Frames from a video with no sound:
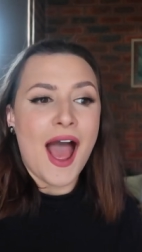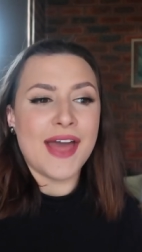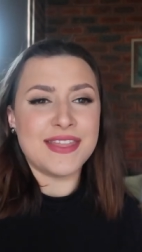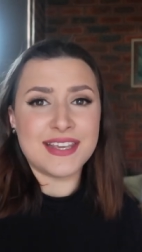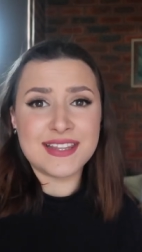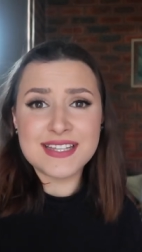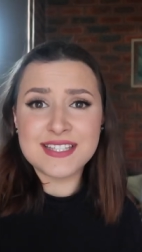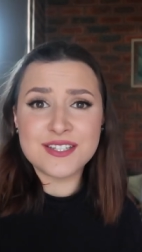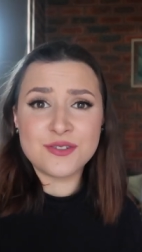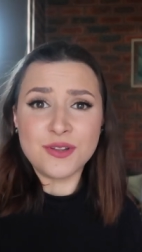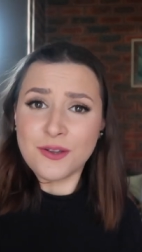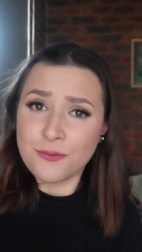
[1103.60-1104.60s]
I think there's
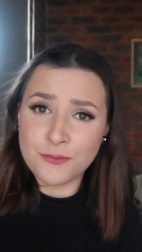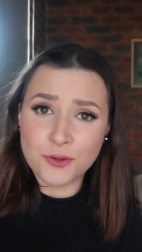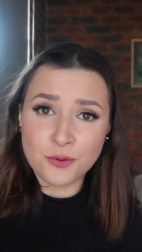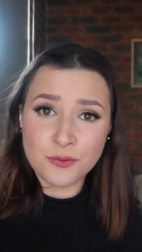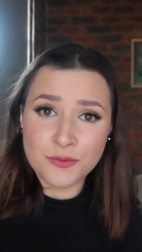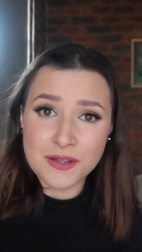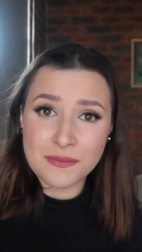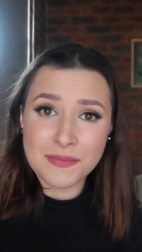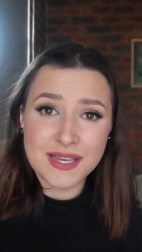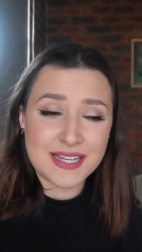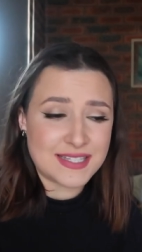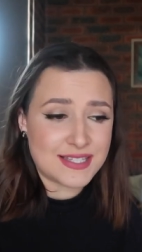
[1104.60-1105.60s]
still a few of them
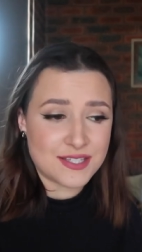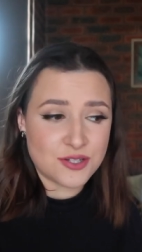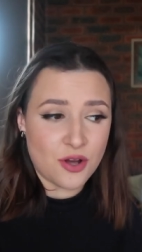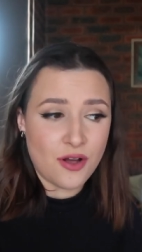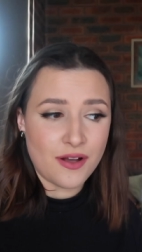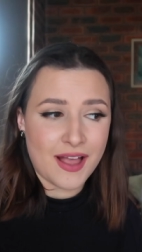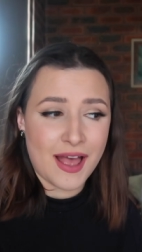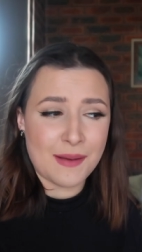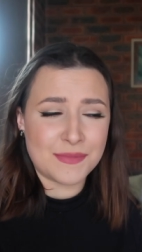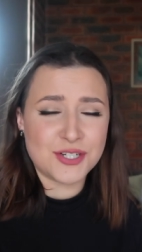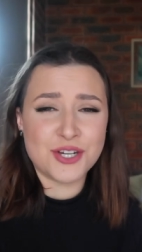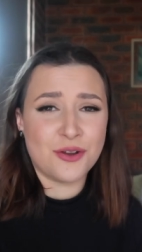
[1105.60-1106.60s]
in stock.
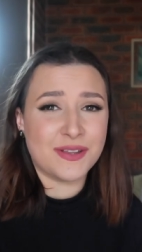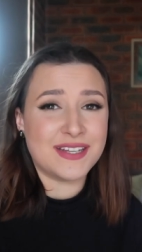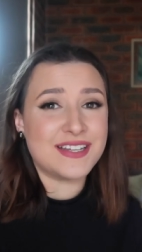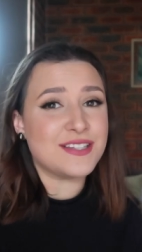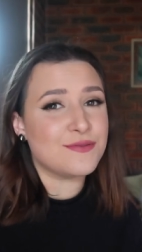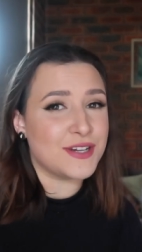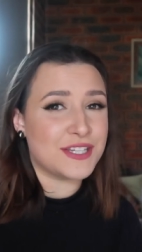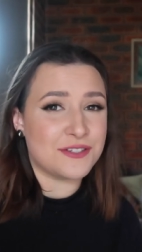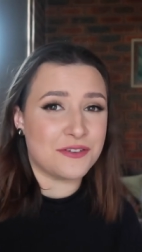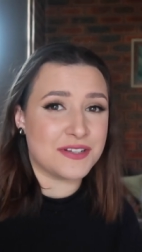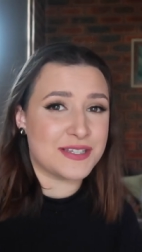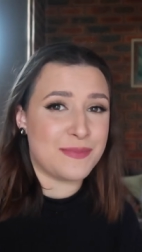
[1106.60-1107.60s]
She only does
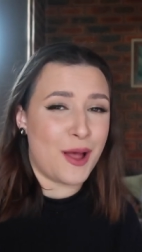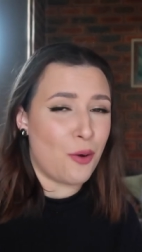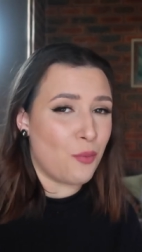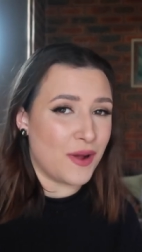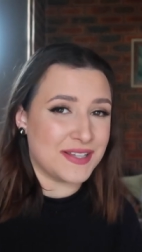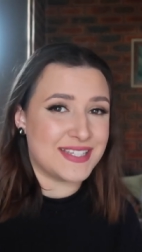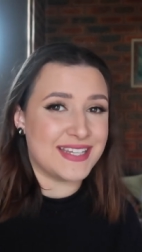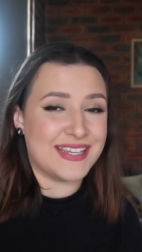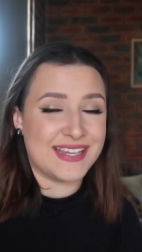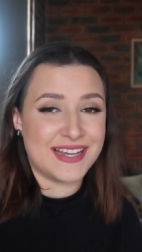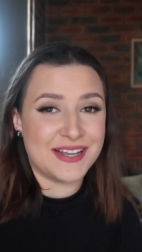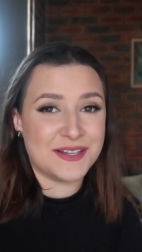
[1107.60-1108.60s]
restocks about once a
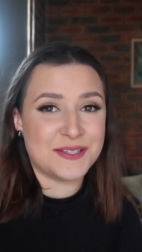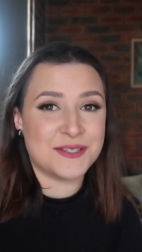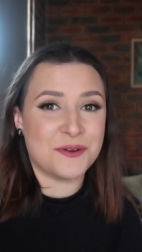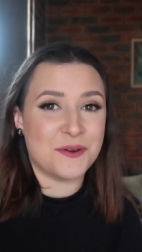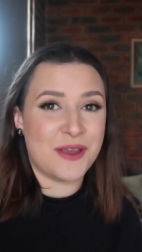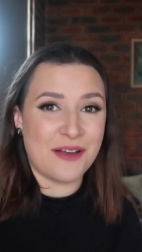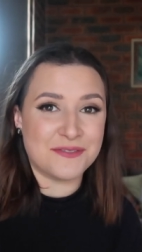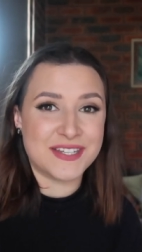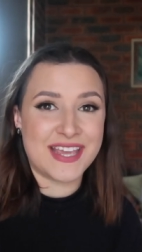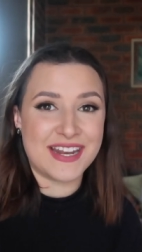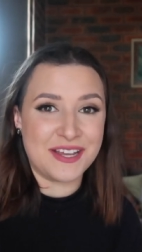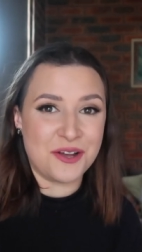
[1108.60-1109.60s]
year, so you have to
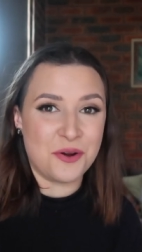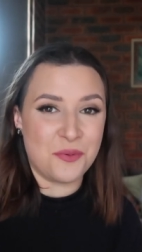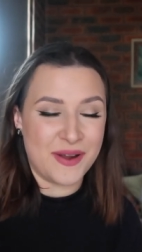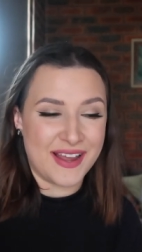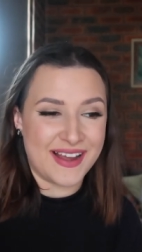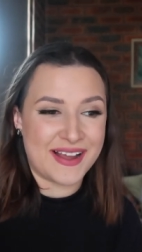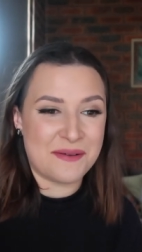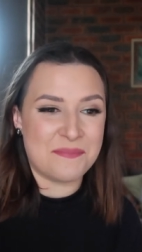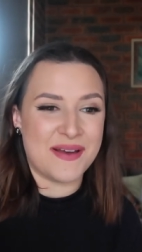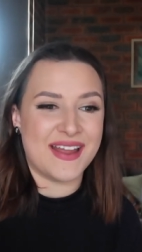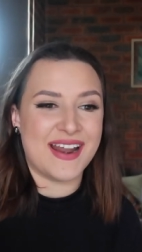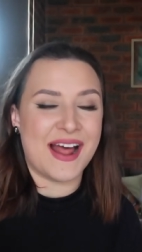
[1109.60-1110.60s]
get in quick,
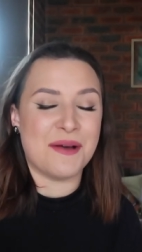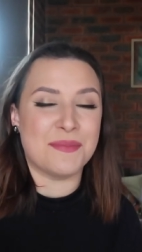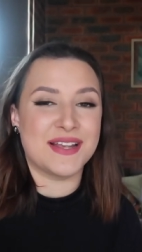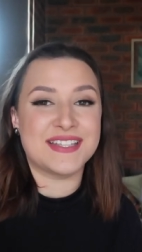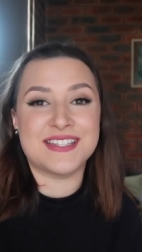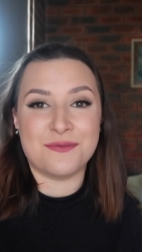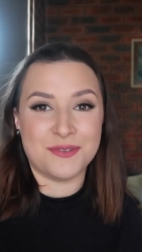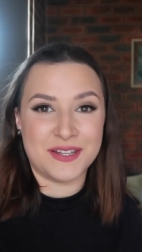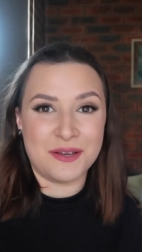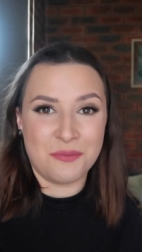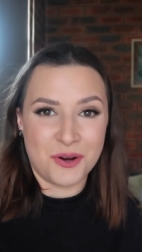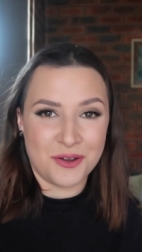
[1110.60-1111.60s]
but it's
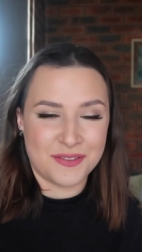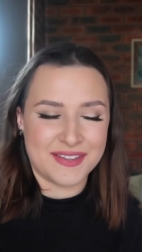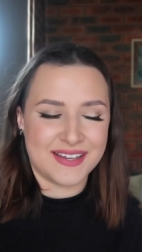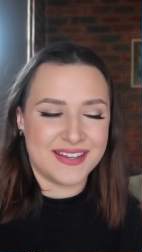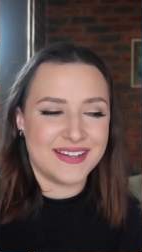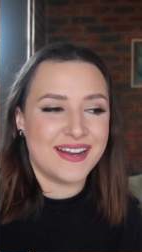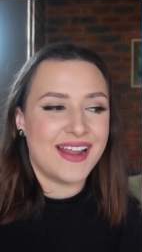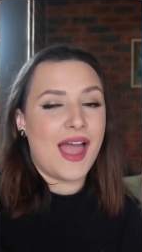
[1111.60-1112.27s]
definitely worth it.